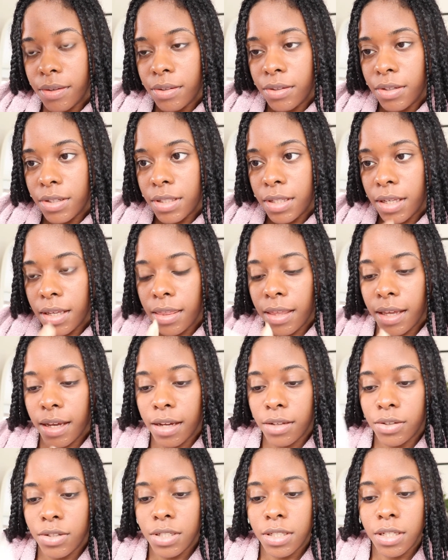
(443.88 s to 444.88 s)
Just like
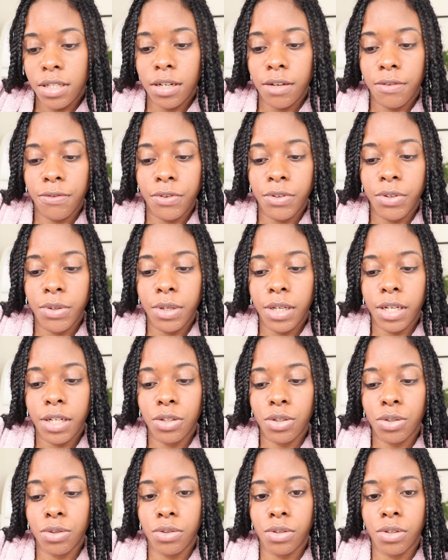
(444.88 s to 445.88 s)
that, just enough for you to
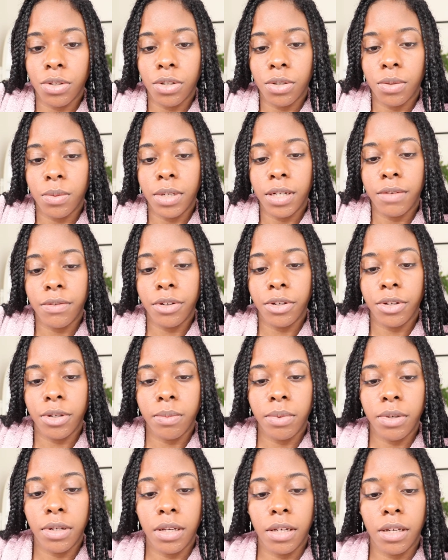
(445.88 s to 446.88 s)
control whenever you're
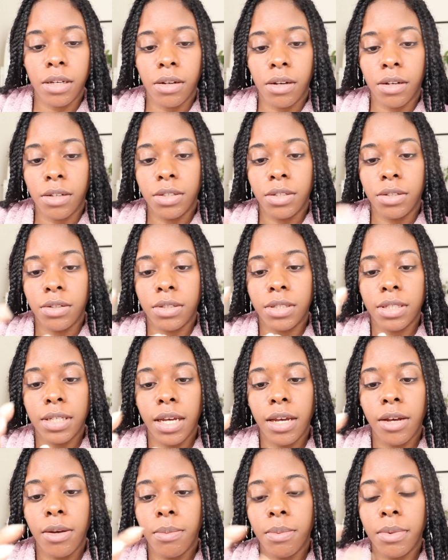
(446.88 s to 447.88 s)
putting it onto your
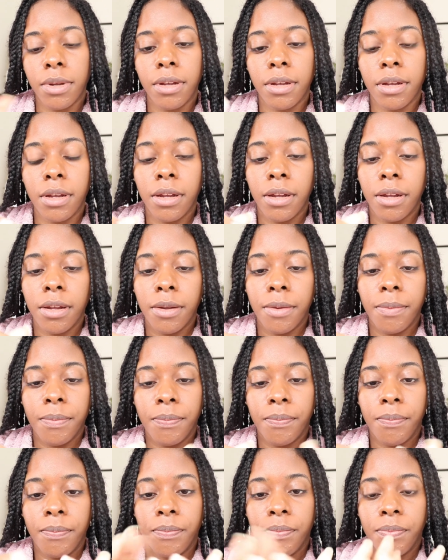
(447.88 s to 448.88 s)
scalp.
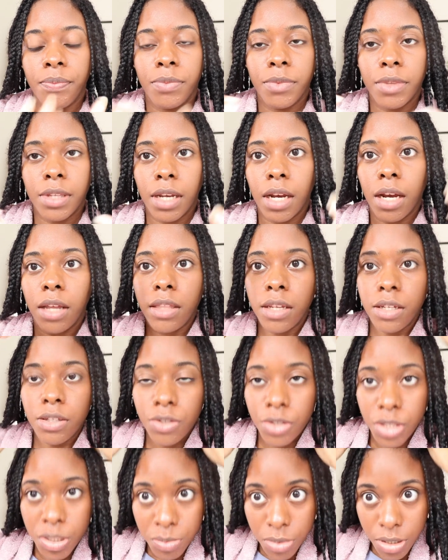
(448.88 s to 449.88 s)
And then
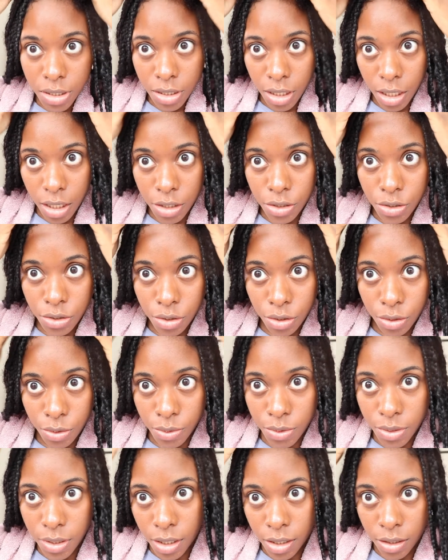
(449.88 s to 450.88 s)
just massage
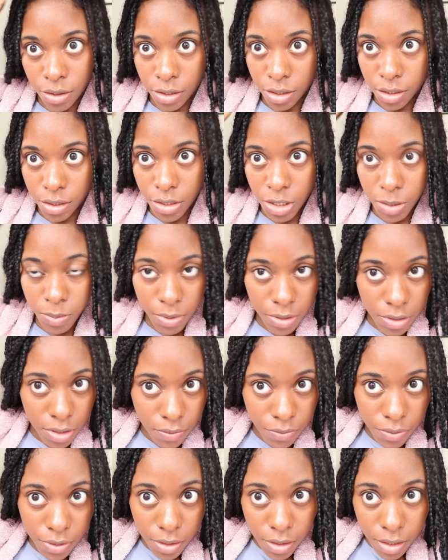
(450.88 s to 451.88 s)
those areas
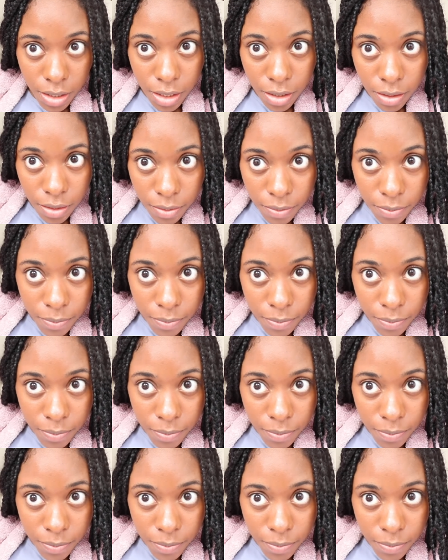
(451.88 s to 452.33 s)
specifically.